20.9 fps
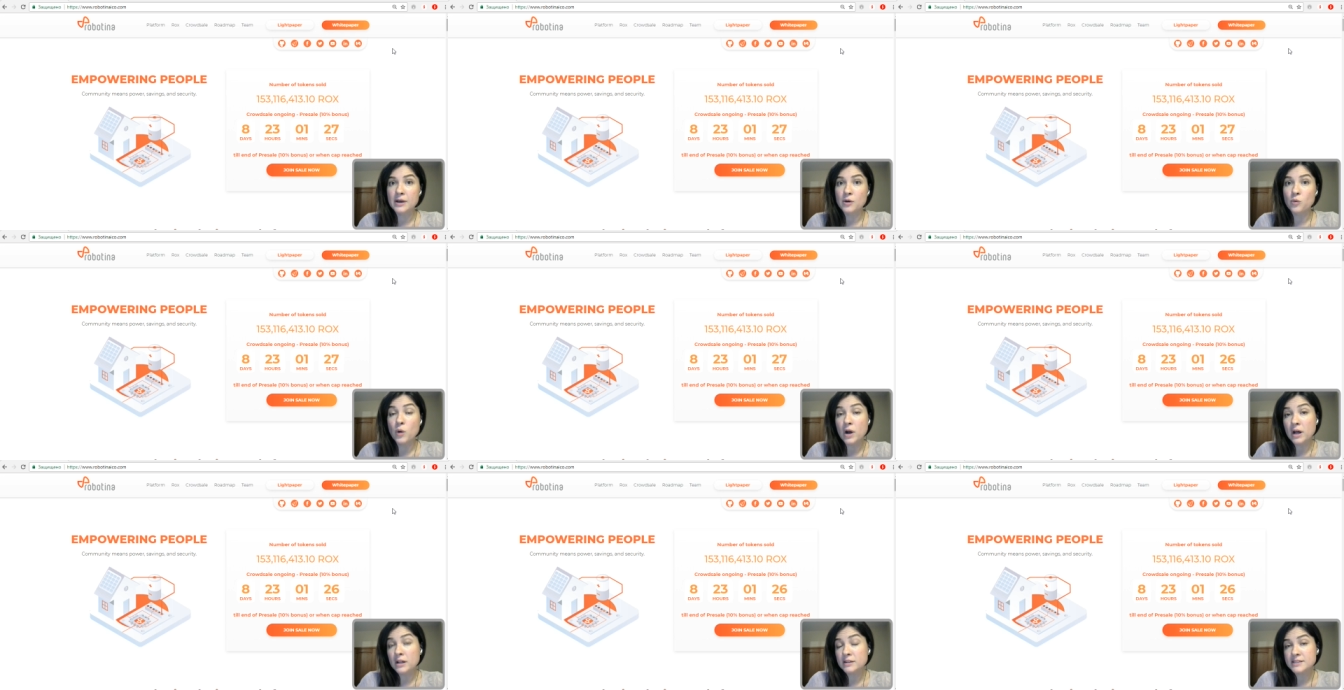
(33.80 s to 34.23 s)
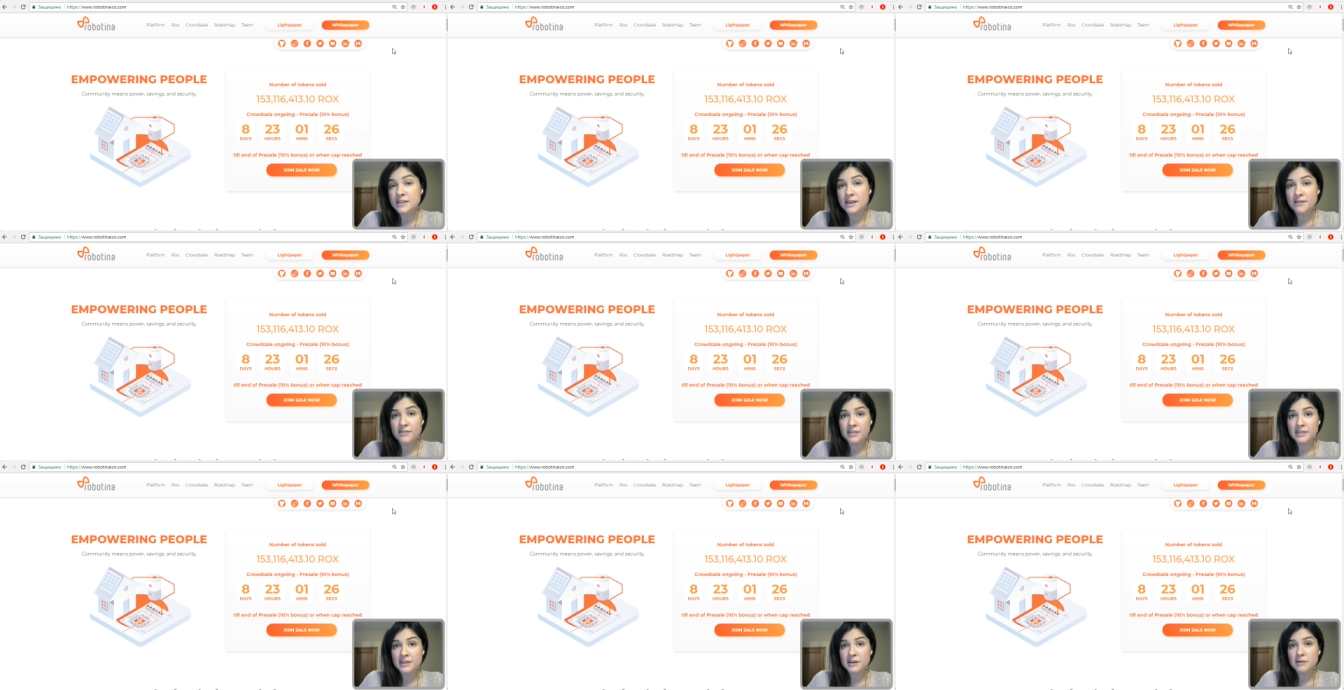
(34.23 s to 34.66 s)
while
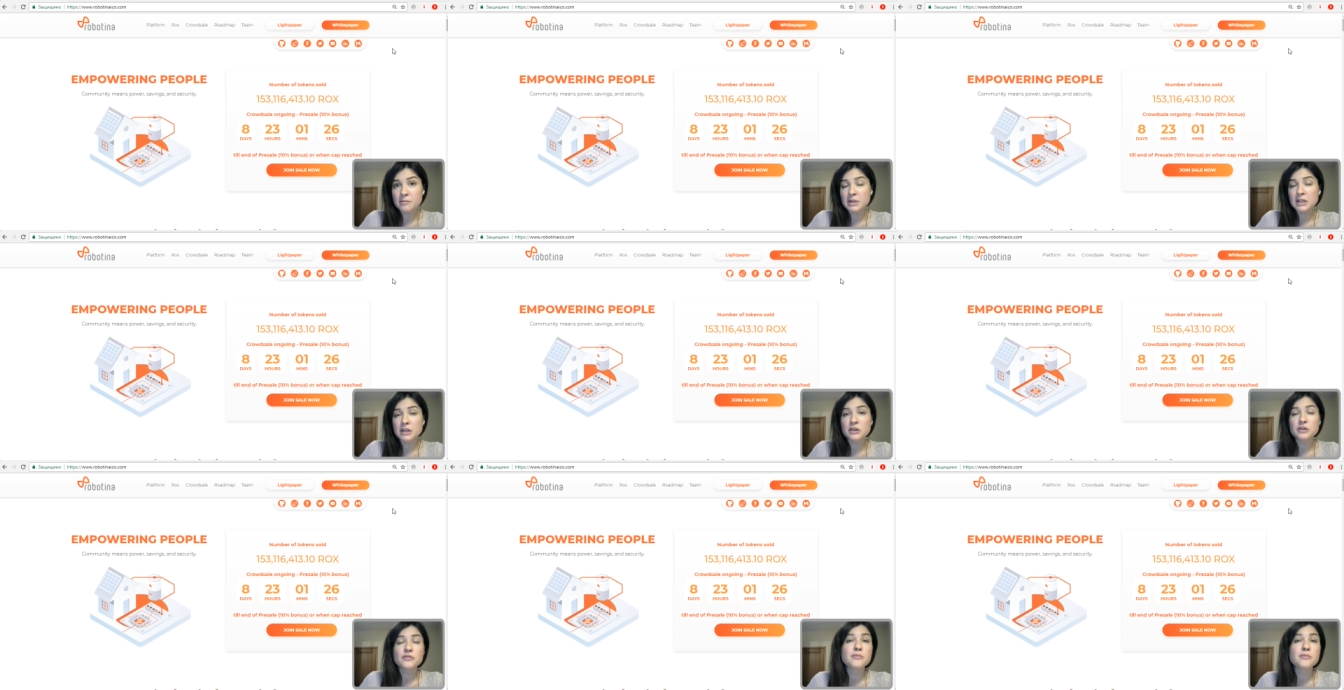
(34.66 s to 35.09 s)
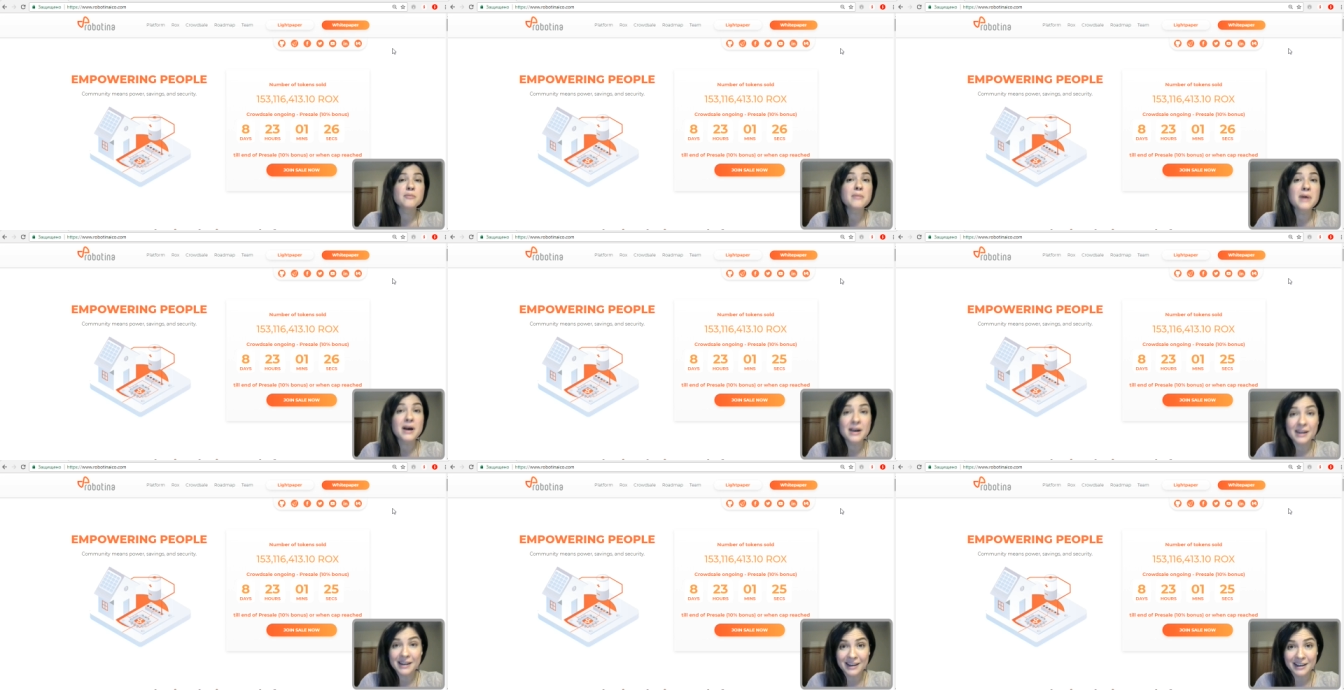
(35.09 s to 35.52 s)
saving them a lot of
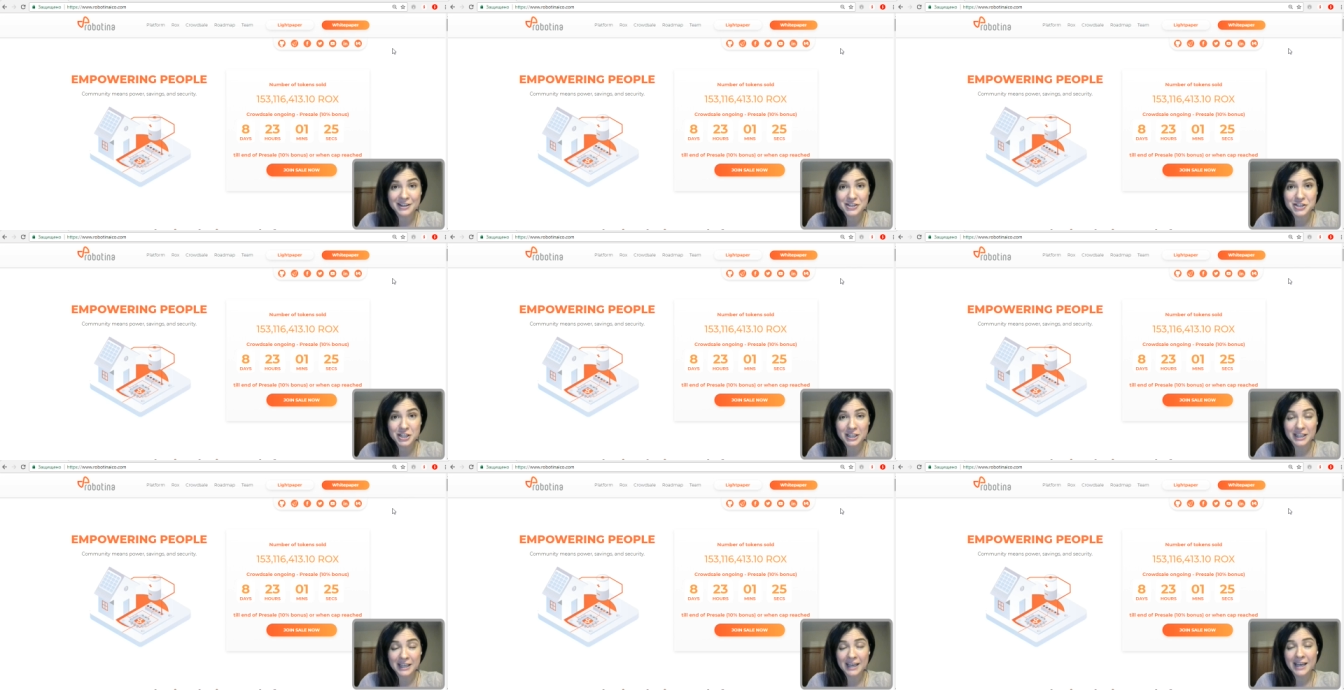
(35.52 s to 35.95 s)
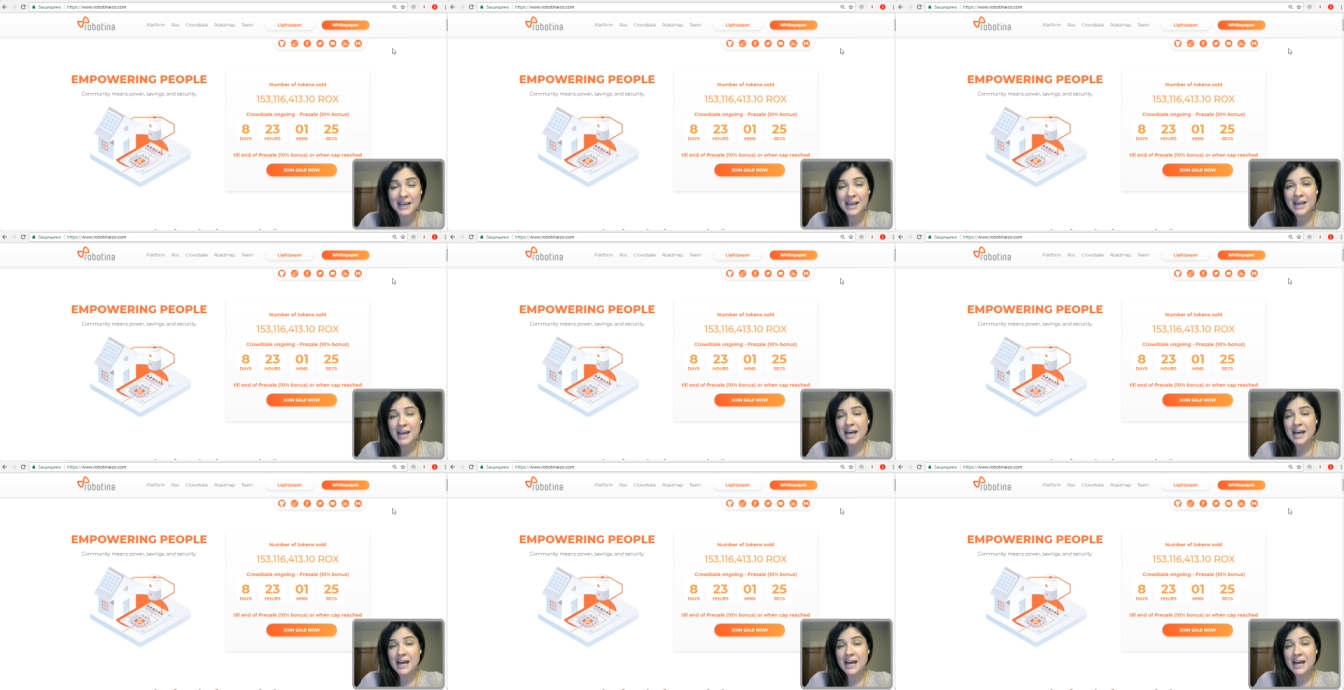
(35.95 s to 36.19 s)
money, actually.